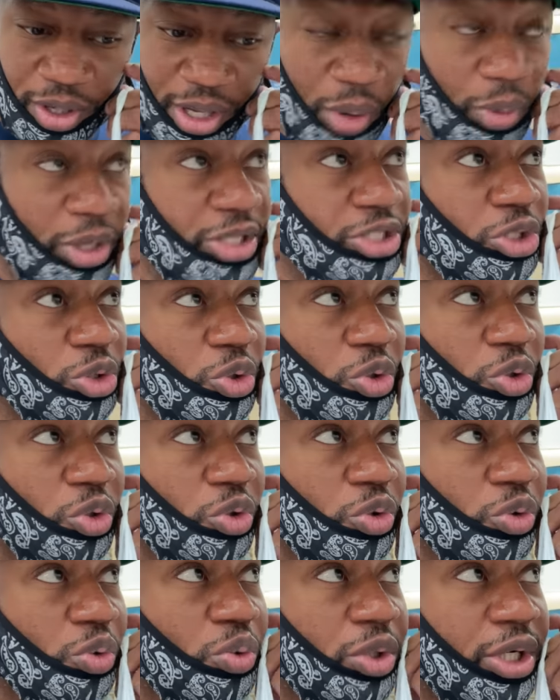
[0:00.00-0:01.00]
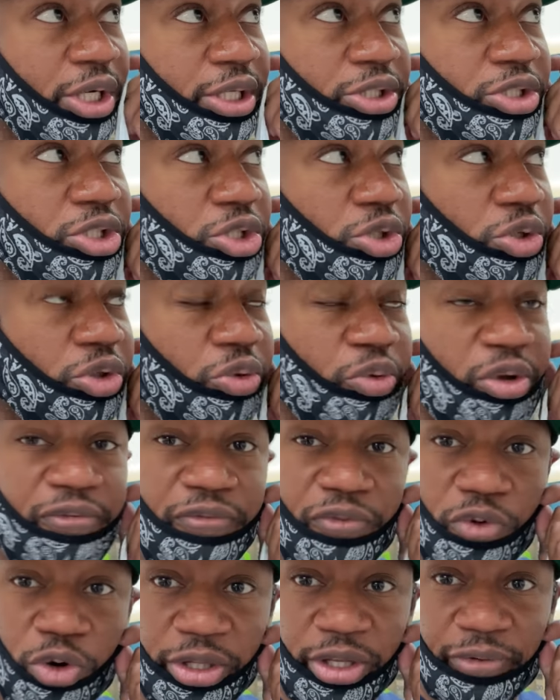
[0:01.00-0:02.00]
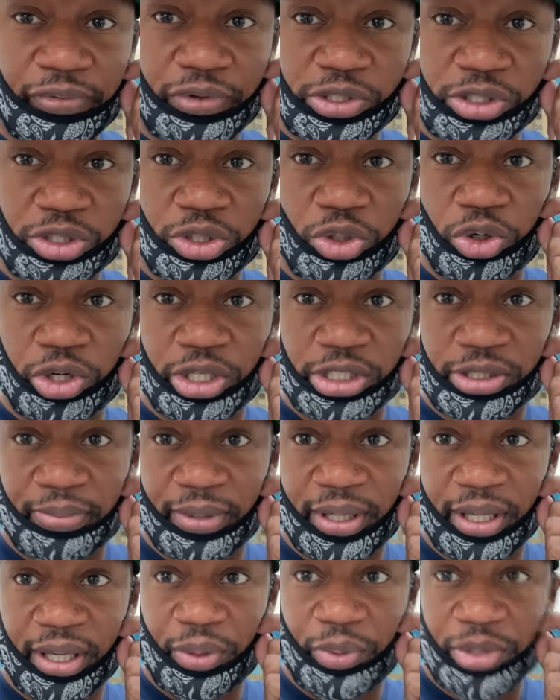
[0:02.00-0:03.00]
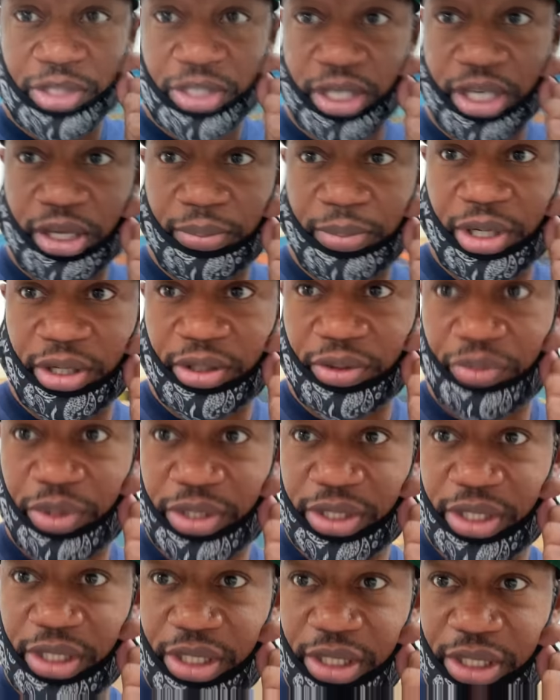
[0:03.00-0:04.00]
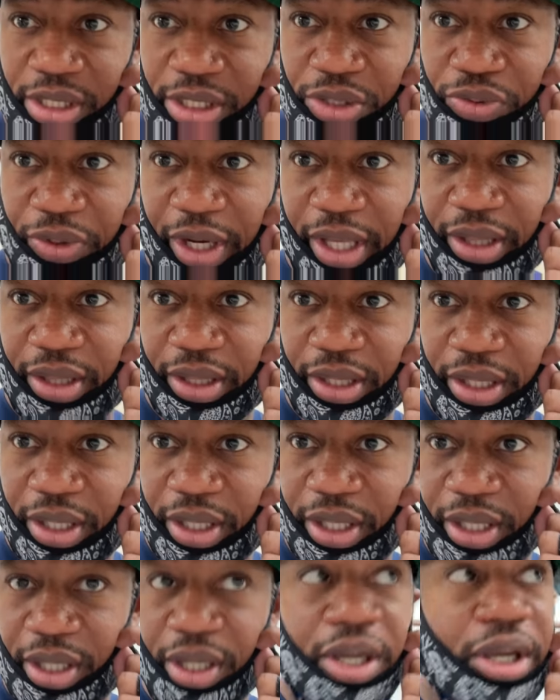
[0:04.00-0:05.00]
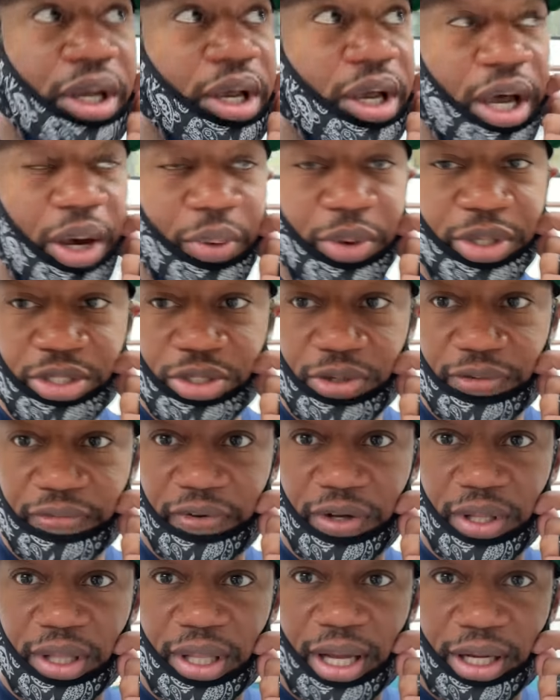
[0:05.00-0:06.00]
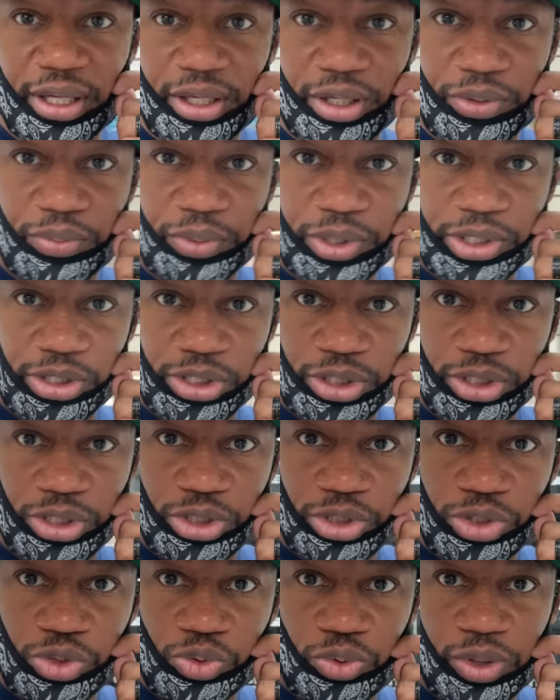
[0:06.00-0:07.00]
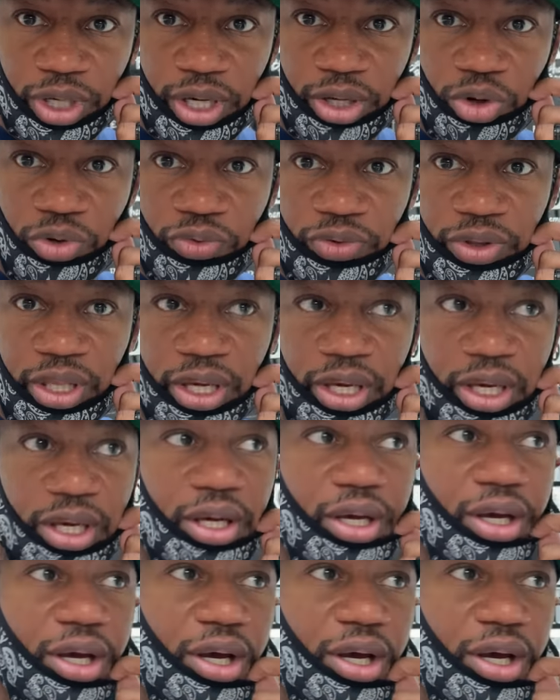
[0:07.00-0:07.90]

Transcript: I went to one, two, three, four different stores, man. I went to Hibbett, which is right there. I went to Footlocker, which is right over there.